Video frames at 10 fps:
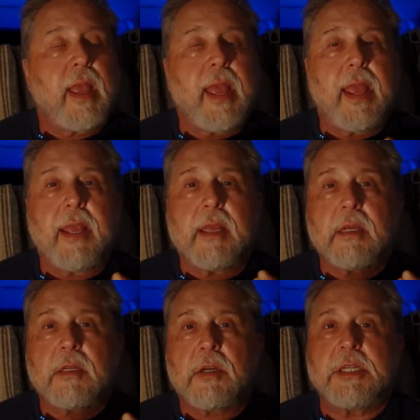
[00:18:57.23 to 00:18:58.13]
a
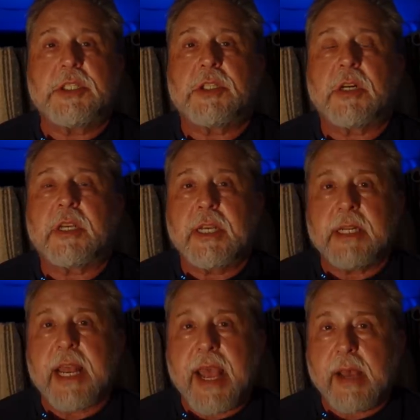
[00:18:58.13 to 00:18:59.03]
creature
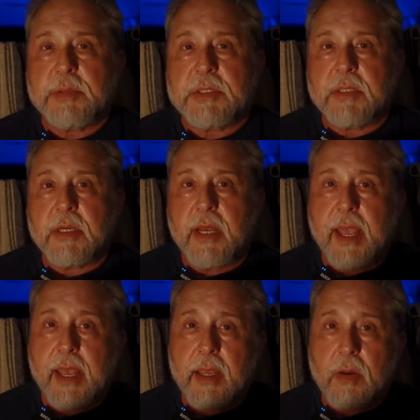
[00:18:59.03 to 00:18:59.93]
kidnaps
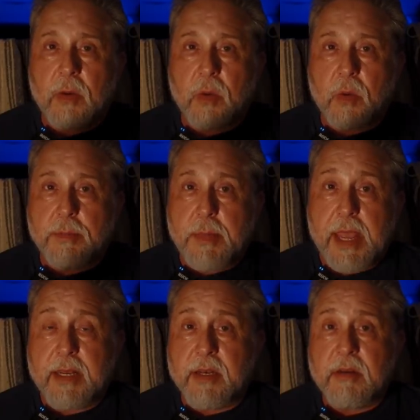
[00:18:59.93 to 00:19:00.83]
a
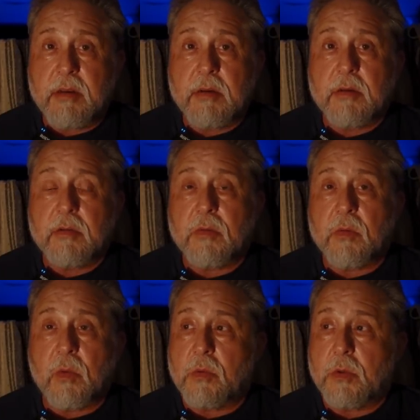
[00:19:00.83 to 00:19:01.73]
maiden
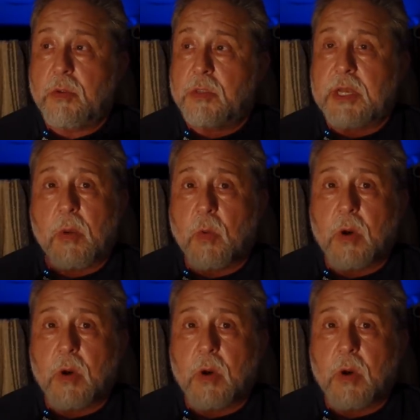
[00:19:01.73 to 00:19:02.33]
who's out